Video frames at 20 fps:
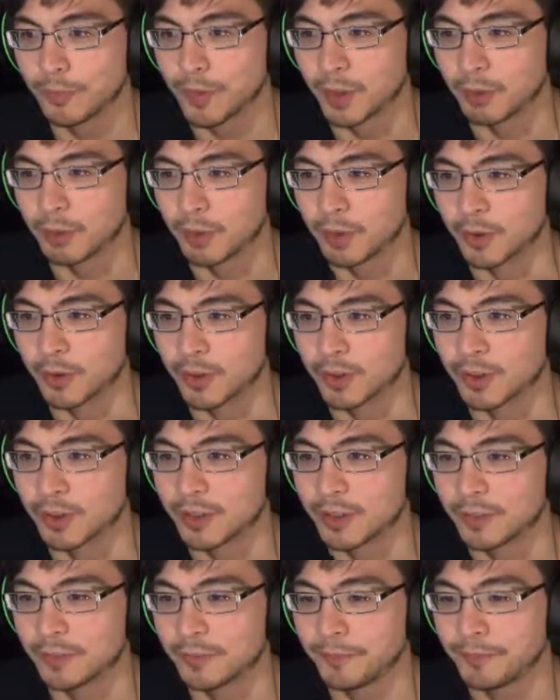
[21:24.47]
A murder?
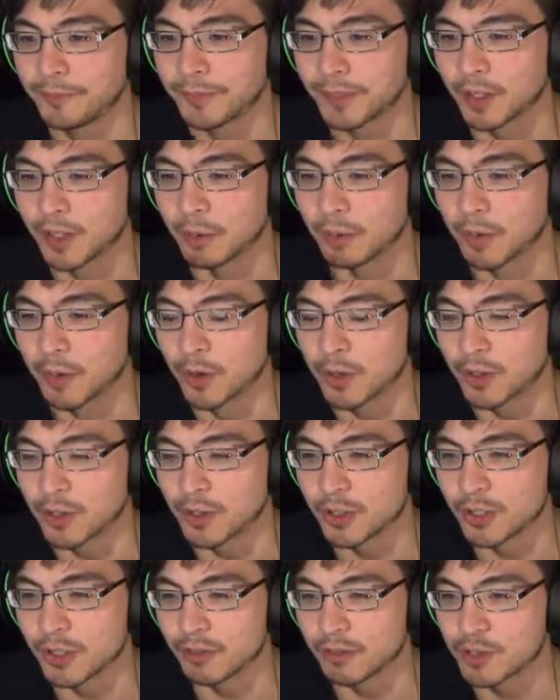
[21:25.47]
A
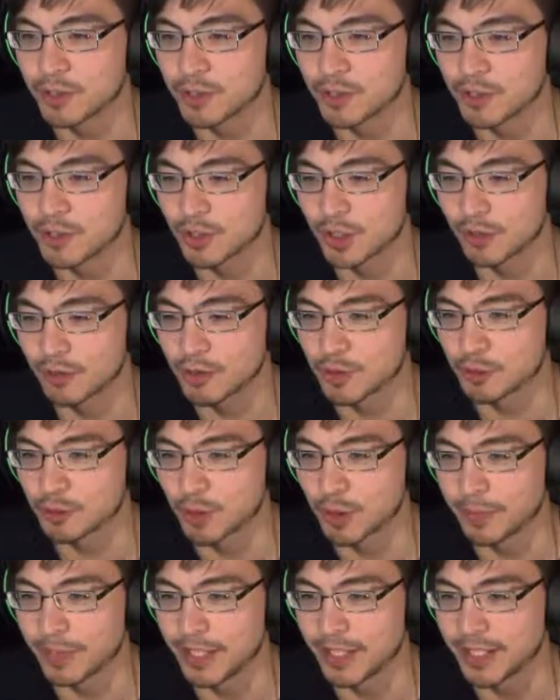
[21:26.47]
murder of of
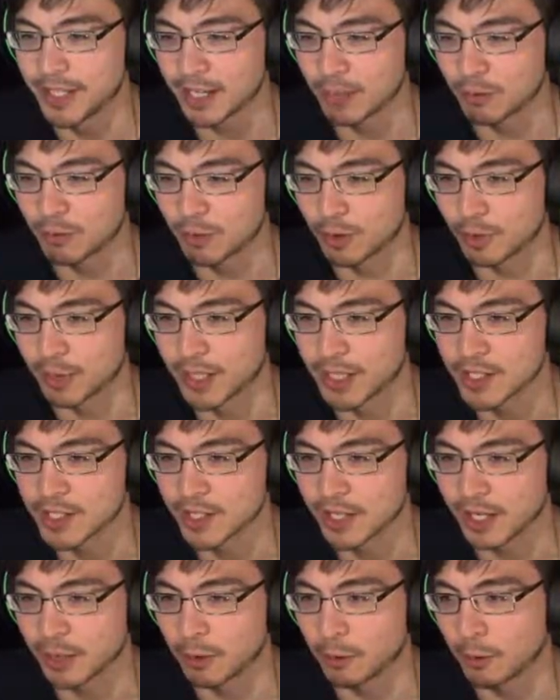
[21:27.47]
swarming death robots.
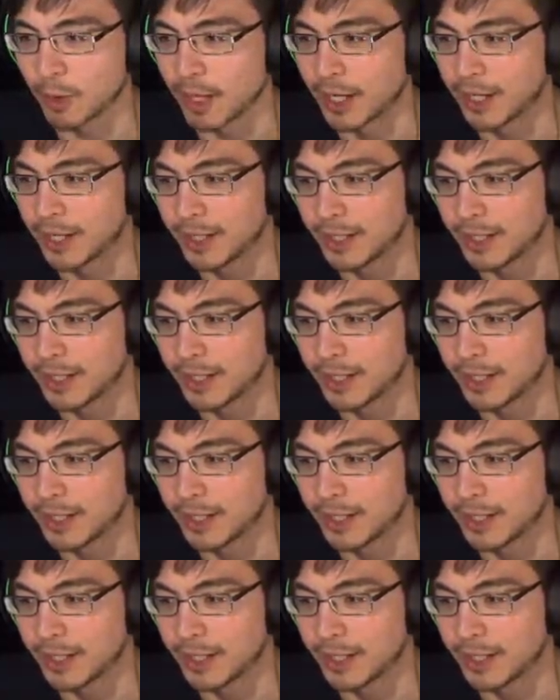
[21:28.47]
Like what?